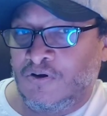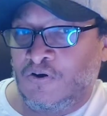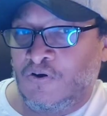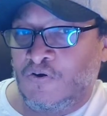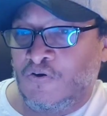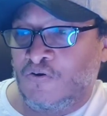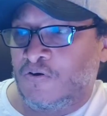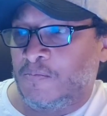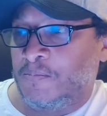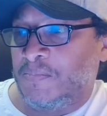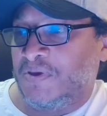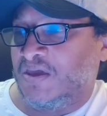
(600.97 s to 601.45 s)

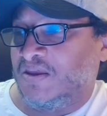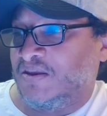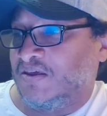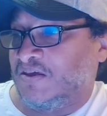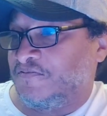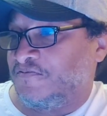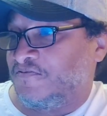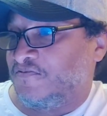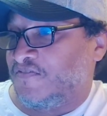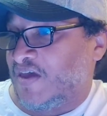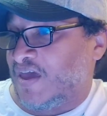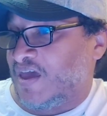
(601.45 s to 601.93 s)
Her
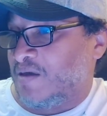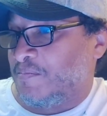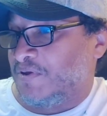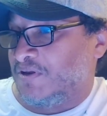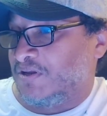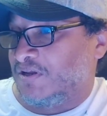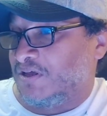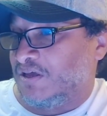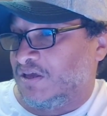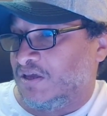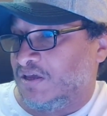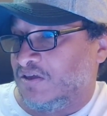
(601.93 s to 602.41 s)
immediate
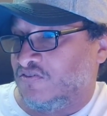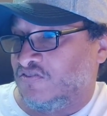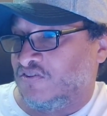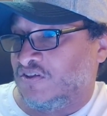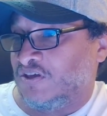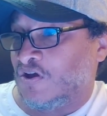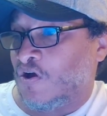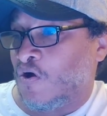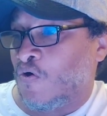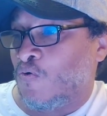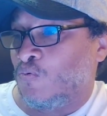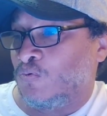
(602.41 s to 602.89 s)
family is
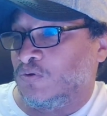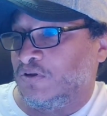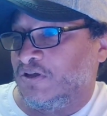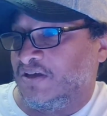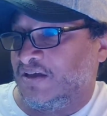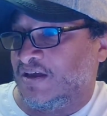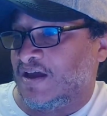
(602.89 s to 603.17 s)
the only